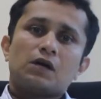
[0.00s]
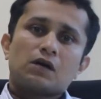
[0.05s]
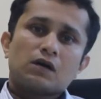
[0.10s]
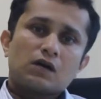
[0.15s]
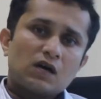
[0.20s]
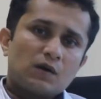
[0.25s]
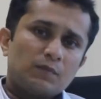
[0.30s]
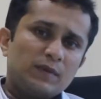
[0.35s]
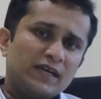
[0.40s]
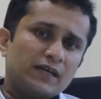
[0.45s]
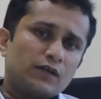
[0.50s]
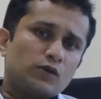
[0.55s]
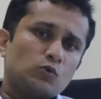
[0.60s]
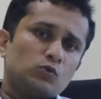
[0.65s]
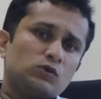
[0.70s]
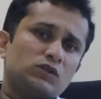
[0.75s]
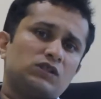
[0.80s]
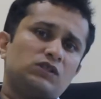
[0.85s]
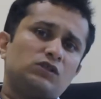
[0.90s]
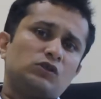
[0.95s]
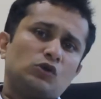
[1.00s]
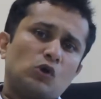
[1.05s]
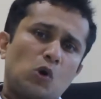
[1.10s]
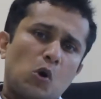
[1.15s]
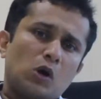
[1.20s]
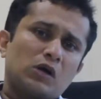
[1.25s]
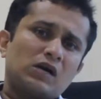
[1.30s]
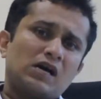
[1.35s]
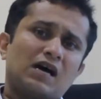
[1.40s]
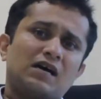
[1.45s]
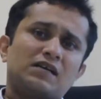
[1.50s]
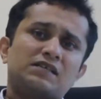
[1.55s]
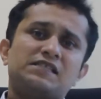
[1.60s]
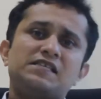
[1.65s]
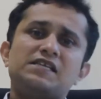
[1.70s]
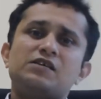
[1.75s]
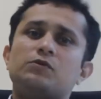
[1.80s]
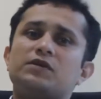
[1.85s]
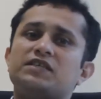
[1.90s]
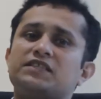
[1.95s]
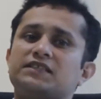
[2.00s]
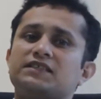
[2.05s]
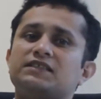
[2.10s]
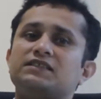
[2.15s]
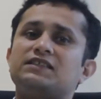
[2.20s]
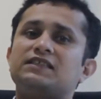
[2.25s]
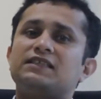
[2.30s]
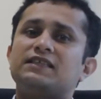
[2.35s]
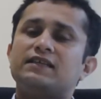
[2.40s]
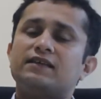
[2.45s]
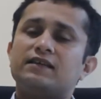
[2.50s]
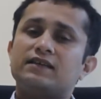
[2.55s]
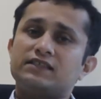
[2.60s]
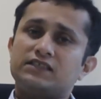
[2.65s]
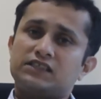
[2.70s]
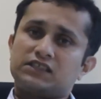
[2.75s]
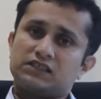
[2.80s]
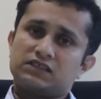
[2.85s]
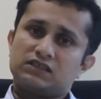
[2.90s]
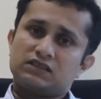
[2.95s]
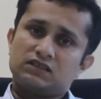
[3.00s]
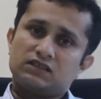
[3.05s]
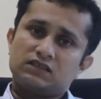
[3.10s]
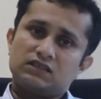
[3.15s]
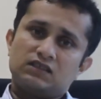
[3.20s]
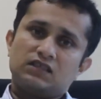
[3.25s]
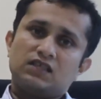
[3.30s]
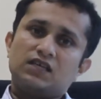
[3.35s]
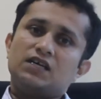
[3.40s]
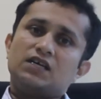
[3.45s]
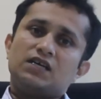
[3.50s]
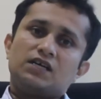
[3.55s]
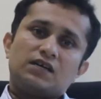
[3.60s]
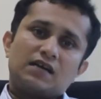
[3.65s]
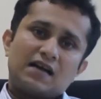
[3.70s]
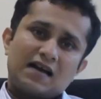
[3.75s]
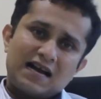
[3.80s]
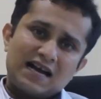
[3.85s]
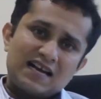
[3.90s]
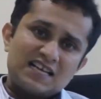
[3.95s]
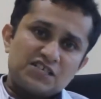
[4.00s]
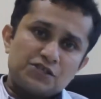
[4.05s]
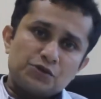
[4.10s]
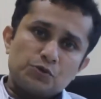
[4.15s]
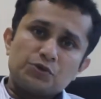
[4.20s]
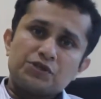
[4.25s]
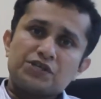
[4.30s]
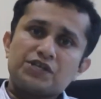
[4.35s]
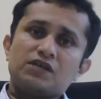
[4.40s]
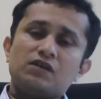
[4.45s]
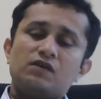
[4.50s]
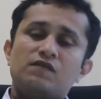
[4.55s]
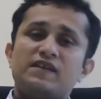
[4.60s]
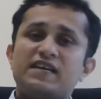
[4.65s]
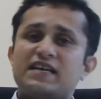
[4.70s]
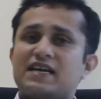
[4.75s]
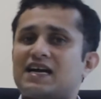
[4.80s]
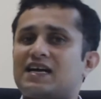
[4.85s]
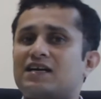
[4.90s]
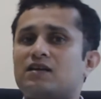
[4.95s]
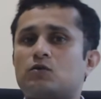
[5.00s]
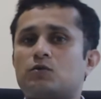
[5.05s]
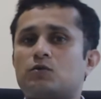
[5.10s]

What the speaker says: Coming to the non-RC questions in English, as usual we had